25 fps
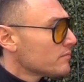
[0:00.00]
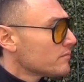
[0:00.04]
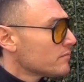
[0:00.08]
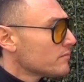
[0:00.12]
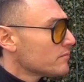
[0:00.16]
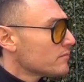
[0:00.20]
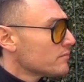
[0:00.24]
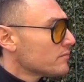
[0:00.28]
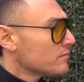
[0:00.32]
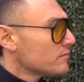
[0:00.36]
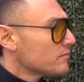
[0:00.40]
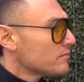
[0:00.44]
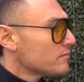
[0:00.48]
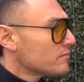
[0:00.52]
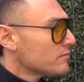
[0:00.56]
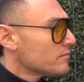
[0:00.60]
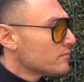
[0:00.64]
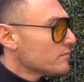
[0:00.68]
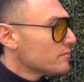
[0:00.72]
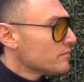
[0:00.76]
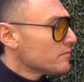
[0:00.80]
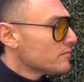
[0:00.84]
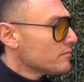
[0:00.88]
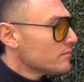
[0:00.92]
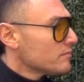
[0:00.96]

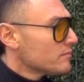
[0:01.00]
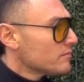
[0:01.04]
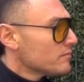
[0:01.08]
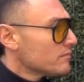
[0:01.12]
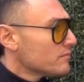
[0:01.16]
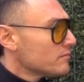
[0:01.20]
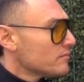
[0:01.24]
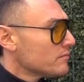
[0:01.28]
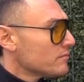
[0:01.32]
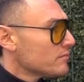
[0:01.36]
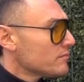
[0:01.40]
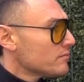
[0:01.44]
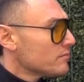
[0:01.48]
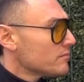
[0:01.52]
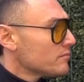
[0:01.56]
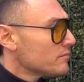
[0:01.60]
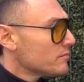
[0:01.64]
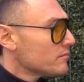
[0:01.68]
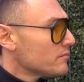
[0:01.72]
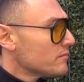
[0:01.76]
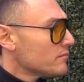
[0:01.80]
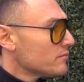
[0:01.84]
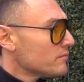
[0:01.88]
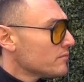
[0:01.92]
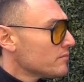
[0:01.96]

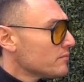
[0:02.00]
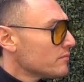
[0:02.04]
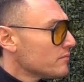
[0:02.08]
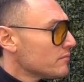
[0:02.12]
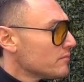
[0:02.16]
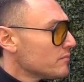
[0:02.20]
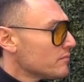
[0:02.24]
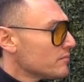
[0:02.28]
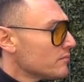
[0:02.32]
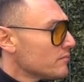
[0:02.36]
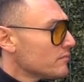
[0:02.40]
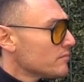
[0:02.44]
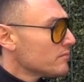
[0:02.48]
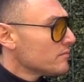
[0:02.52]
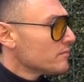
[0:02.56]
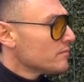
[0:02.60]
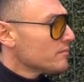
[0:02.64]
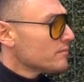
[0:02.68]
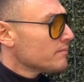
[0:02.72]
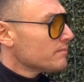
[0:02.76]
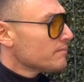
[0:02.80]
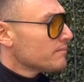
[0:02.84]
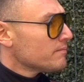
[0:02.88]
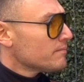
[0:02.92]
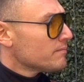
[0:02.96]

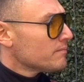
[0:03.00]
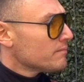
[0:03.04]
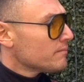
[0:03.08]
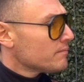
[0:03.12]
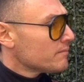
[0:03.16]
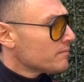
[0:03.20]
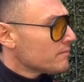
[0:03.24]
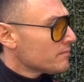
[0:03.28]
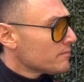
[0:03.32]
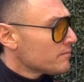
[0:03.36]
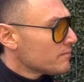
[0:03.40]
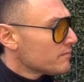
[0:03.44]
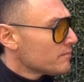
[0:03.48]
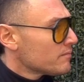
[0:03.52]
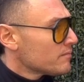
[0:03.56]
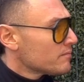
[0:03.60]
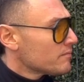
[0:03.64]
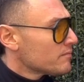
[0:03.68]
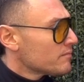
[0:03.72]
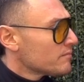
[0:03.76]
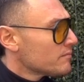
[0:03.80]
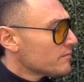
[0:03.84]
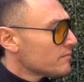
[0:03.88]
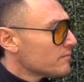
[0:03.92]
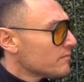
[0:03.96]

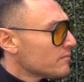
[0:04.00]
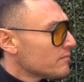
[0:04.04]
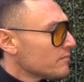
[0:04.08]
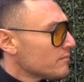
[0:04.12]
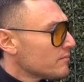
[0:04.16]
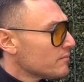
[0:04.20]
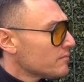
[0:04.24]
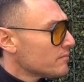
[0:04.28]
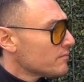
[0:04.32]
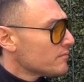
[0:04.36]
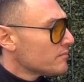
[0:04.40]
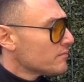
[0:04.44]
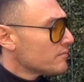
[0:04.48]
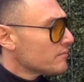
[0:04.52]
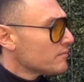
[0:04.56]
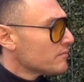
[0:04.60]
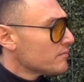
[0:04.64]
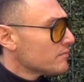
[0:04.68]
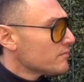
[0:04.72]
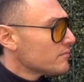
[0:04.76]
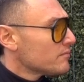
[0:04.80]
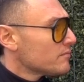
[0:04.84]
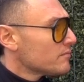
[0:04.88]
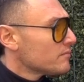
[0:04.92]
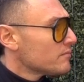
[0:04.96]

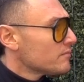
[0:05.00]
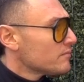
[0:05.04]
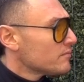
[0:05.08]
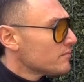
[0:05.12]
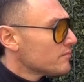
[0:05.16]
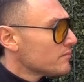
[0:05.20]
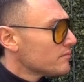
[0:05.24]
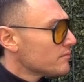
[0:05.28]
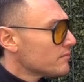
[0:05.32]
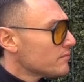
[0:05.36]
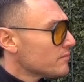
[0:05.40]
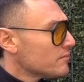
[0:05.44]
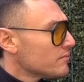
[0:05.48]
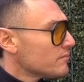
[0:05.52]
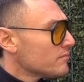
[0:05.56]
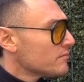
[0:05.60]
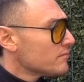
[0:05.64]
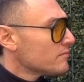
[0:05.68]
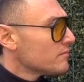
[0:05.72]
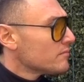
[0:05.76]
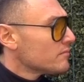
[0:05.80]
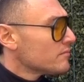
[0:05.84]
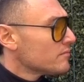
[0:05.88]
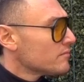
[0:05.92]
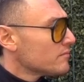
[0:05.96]

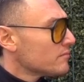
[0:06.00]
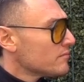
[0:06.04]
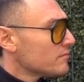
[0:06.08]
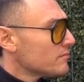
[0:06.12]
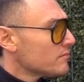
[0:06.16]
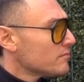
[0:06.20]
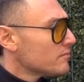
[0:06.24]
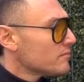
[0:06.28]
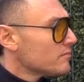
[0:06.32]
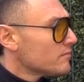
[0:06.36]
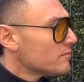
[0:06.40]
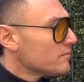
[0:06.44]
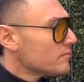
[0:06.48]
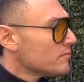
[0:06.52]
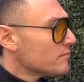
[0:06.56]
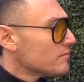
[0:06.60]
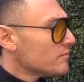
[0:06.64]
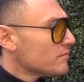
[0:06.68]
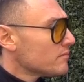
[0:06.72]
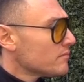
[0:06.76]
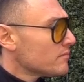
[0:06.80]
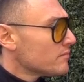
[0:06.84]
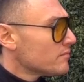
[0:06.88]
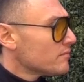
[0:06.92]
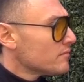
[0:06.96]

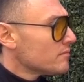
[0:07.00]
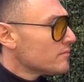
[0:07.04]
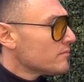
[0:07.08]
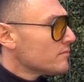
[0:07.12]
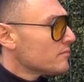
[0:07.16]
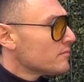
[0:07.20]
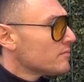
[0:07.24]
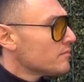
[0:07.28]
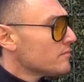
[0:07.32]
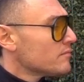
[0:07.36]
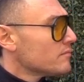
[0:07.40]
No words are spoken by the person on screen.